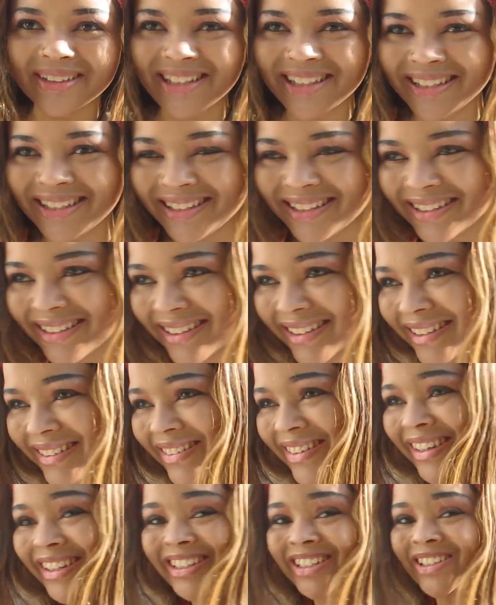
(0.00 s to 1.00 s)

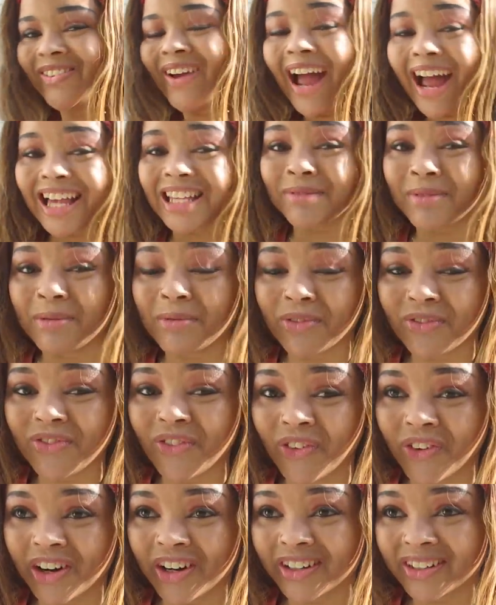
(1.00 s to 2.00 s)
because you asked me
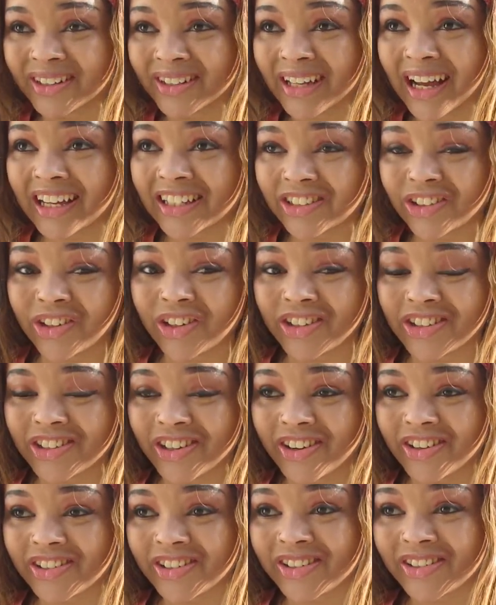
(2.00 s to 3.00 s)
before I started
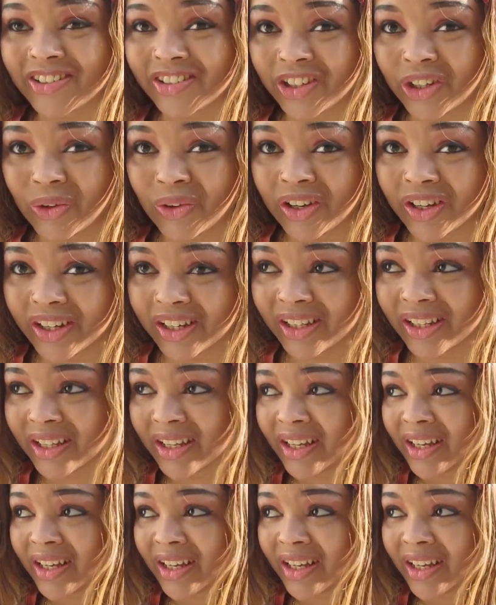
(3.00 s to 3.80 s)
charging, so you good.